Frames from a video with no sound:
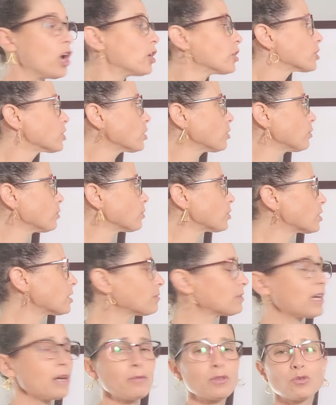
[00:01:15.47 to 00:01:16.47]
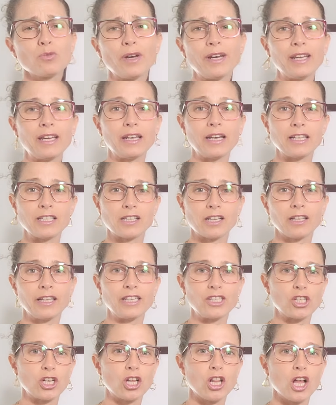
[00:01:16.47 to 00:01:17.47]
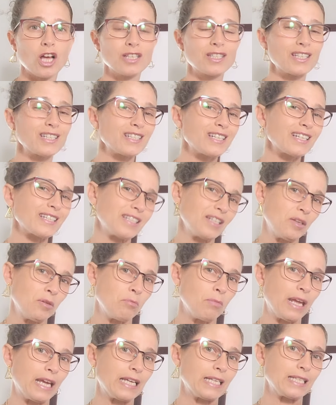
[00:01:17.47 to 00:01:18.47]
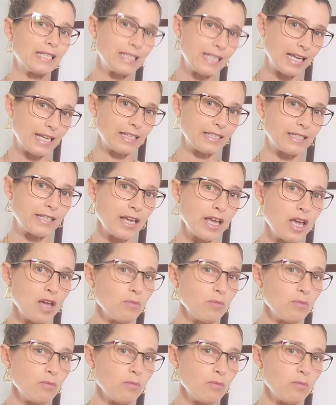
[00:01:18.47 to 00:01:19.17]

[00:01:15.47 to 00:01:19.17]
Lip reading: So sometimes writing an escalation clause doesn't make sense